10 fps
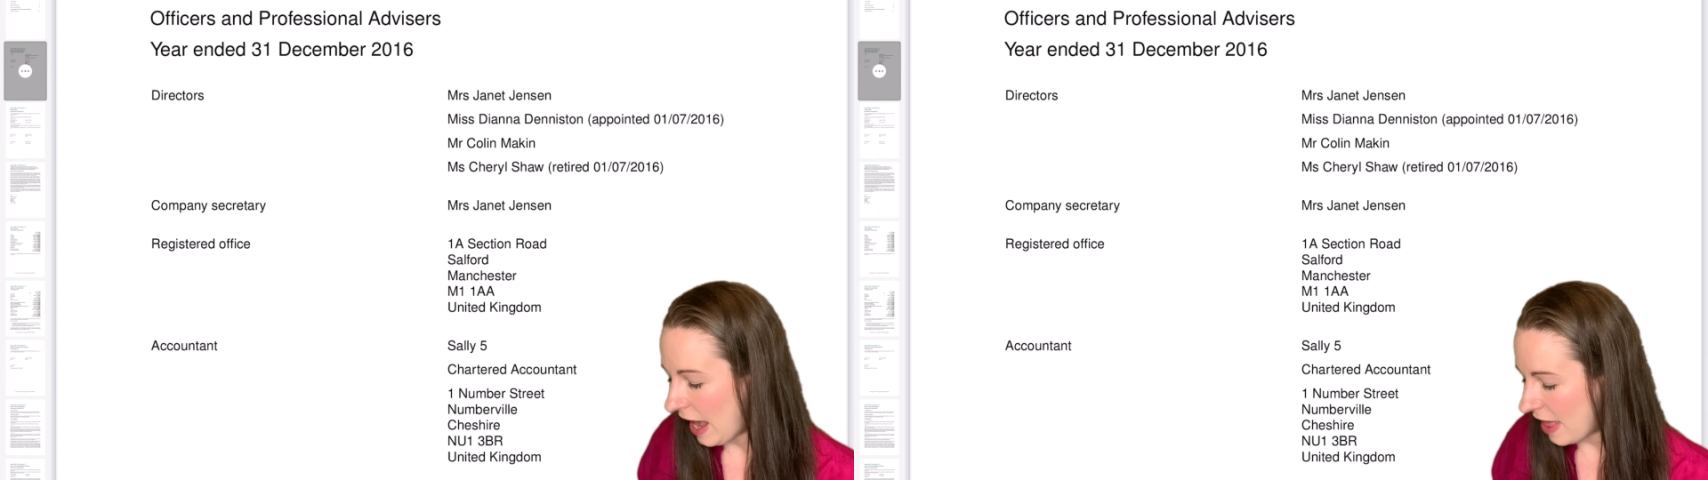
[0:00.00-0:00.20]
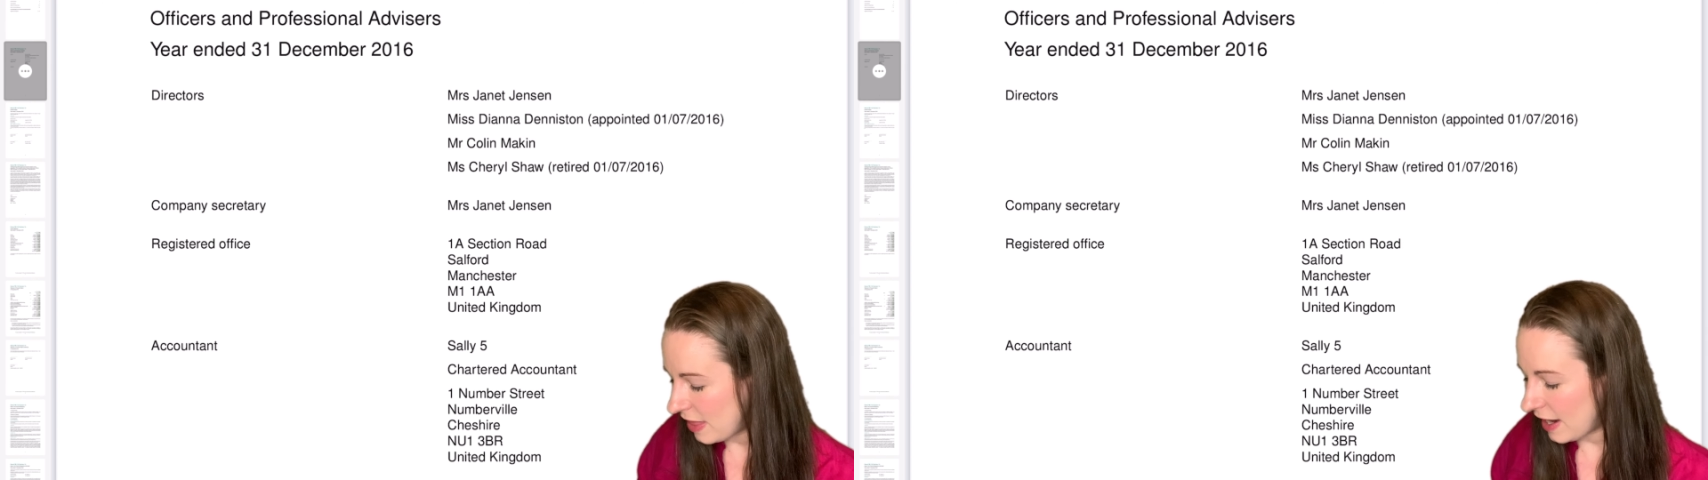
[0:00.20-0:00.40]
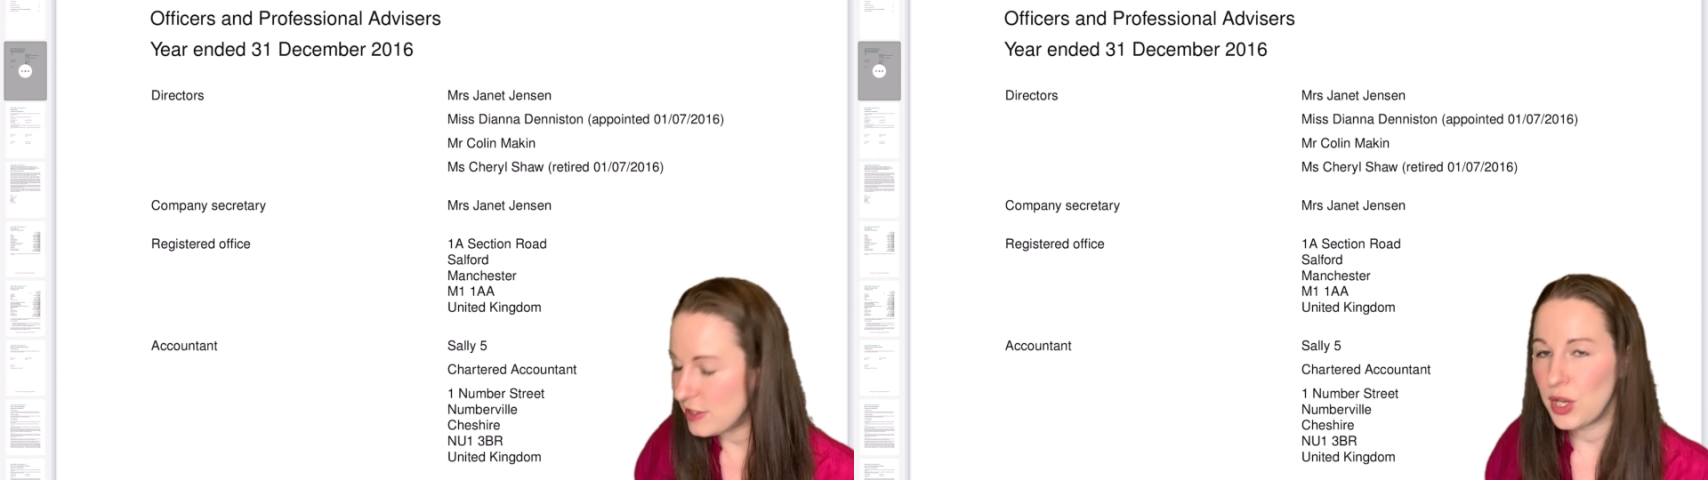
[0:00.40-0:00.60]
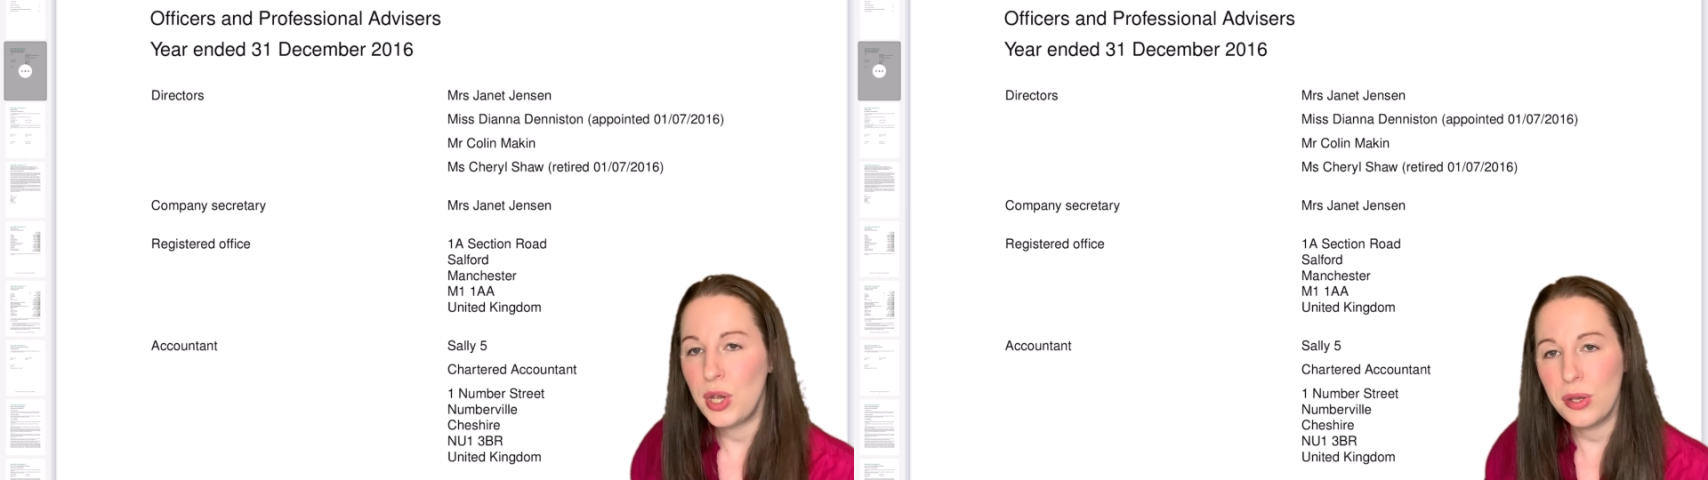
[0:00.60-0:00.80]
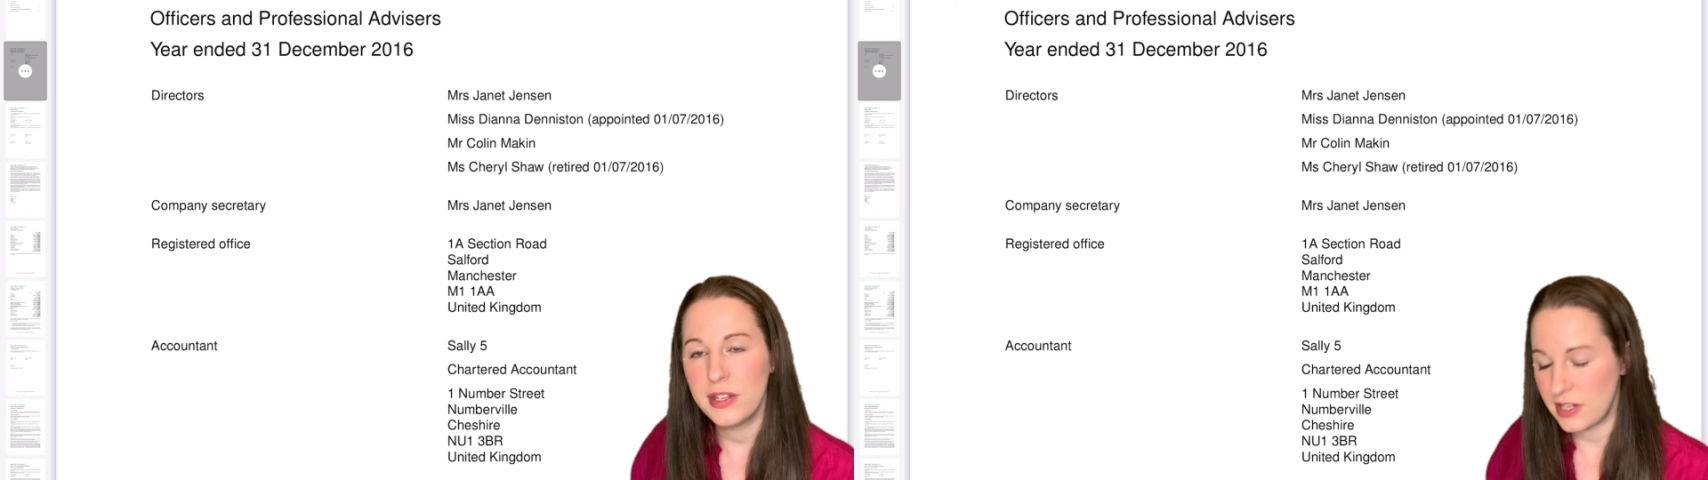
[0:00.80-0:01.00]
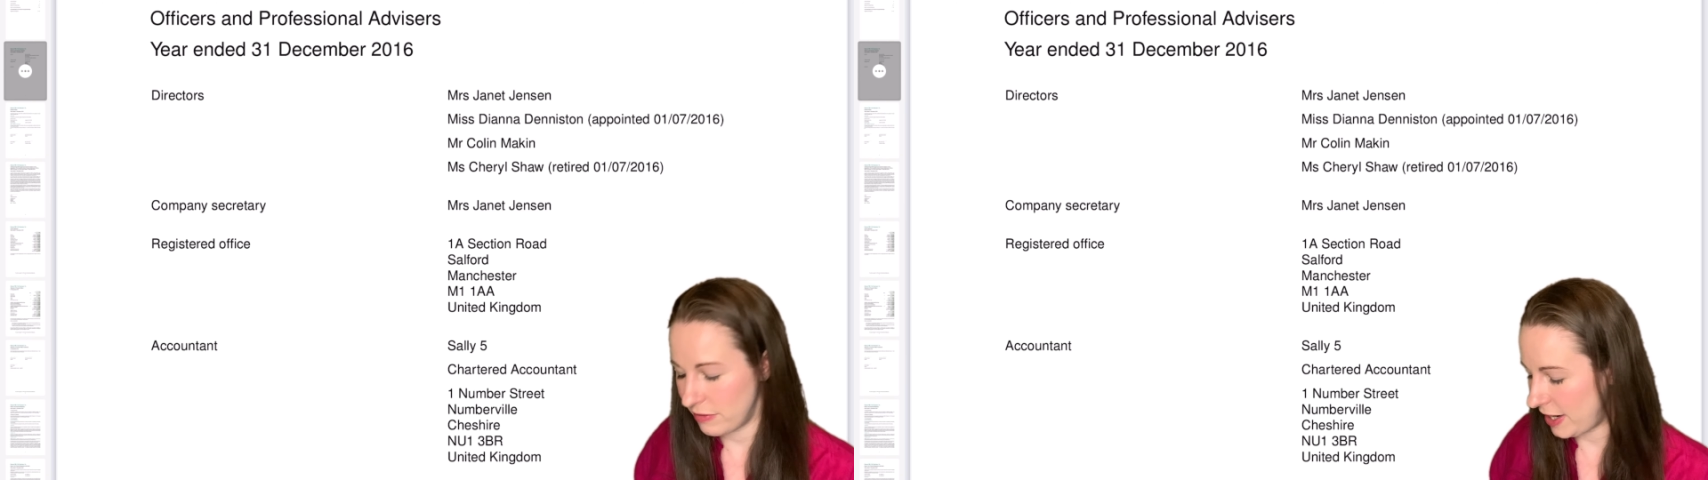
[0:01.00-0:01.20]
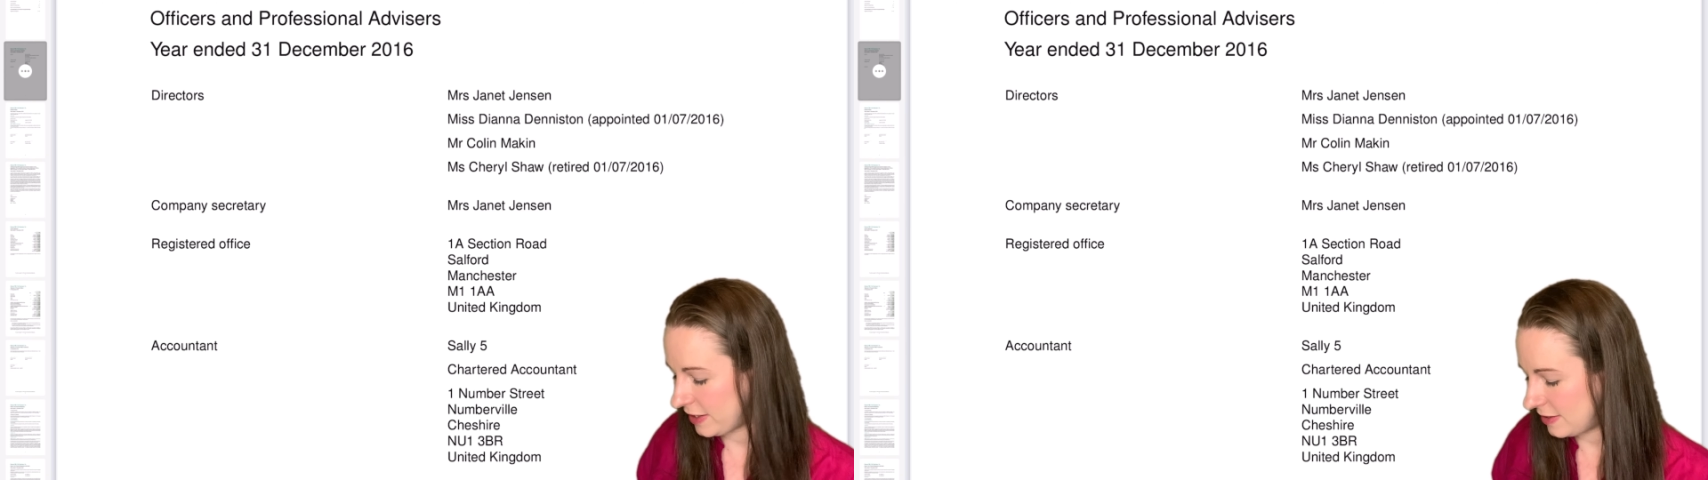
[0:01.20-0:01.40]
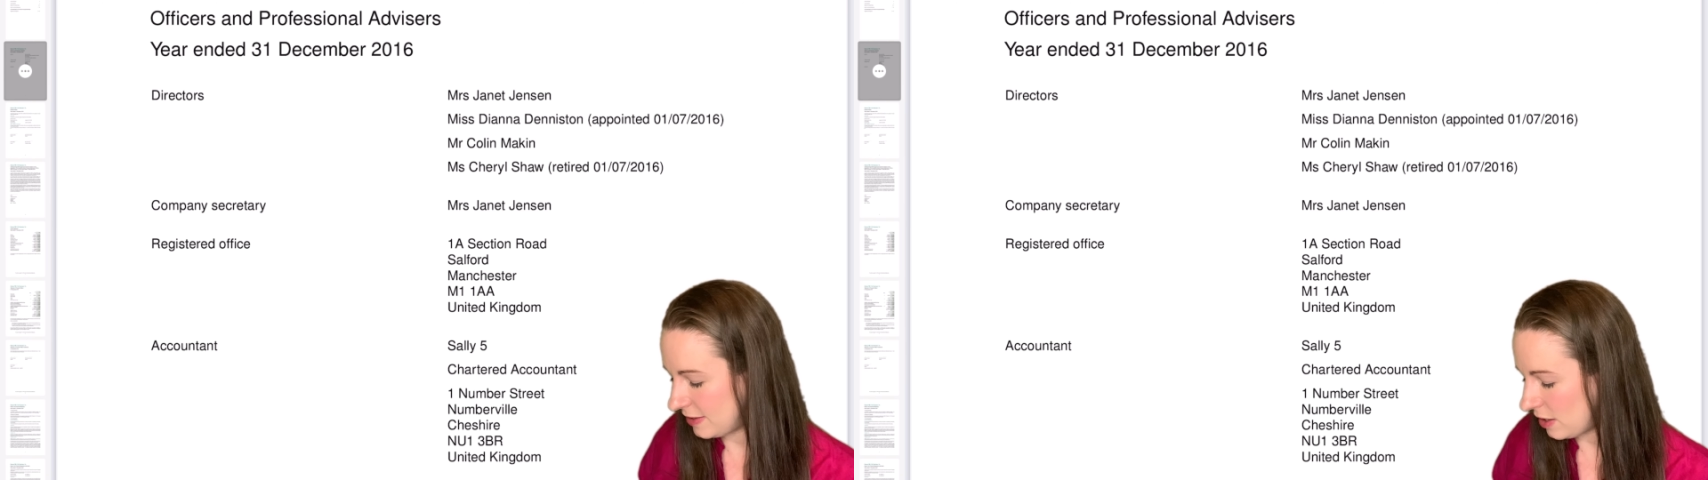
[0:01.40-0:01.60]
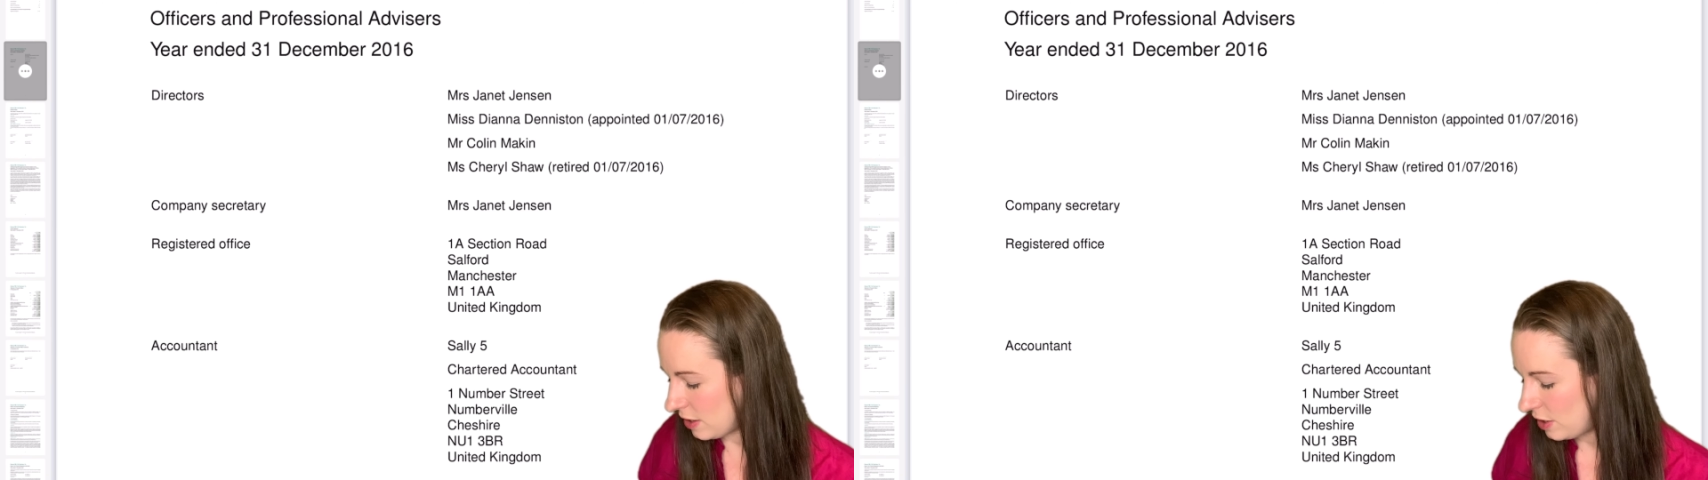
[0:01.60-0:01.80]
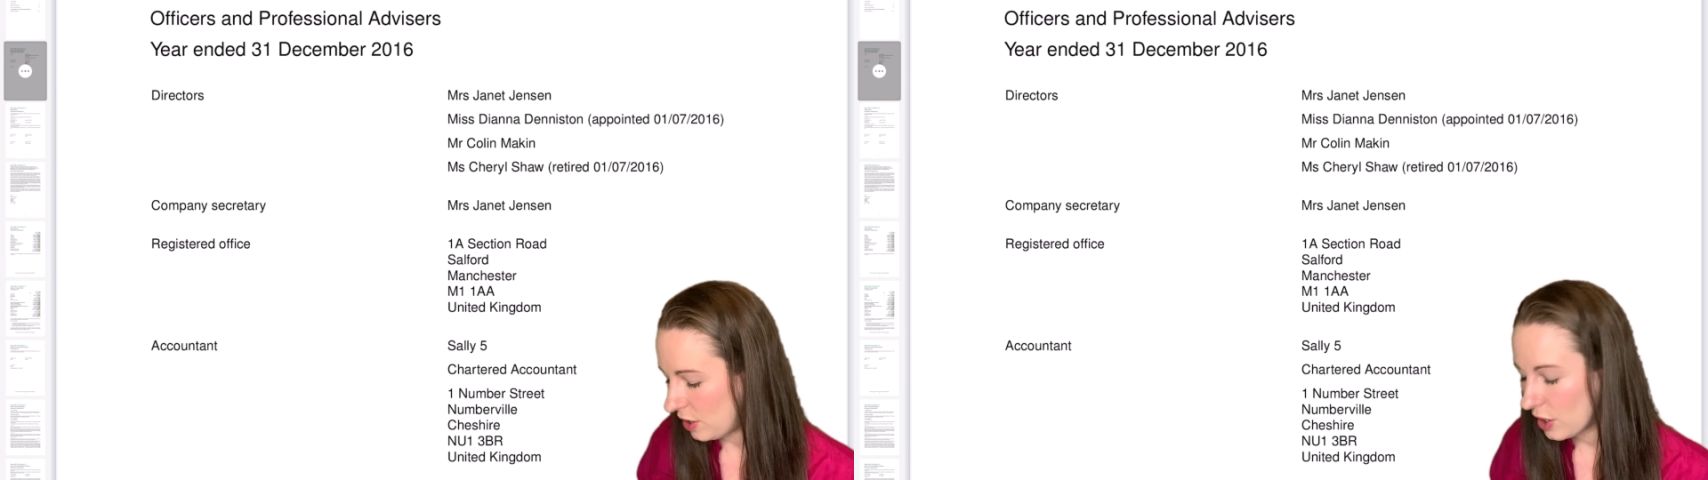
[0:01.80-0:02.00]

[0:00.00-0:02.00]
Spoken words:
And that is who the directors are,